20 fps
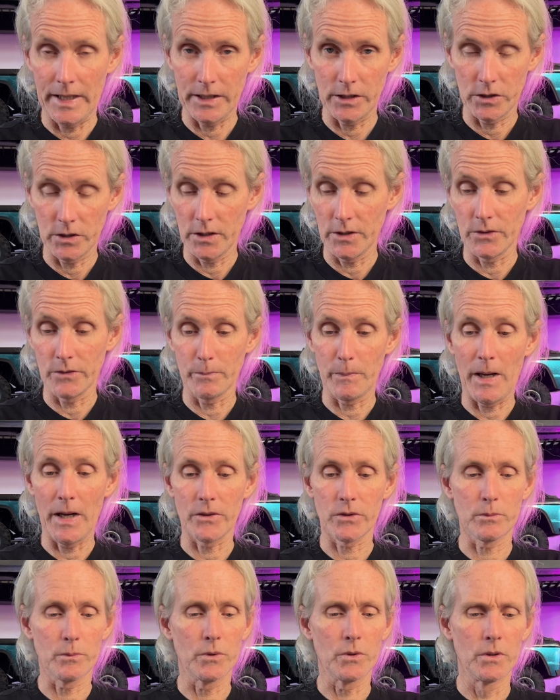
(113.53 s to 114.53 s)
as
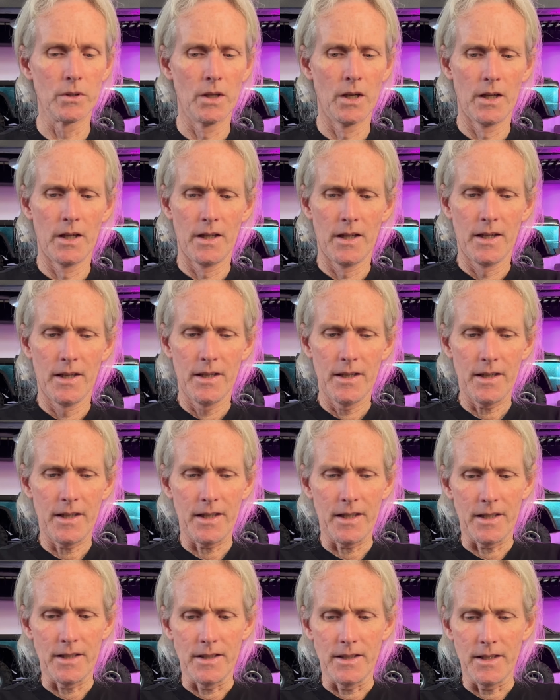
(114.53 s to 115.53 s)
possible.
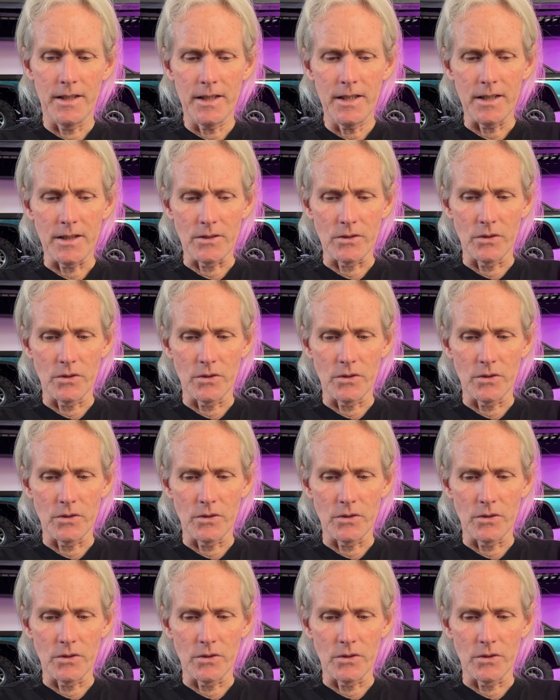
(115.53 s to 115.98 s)
And neat,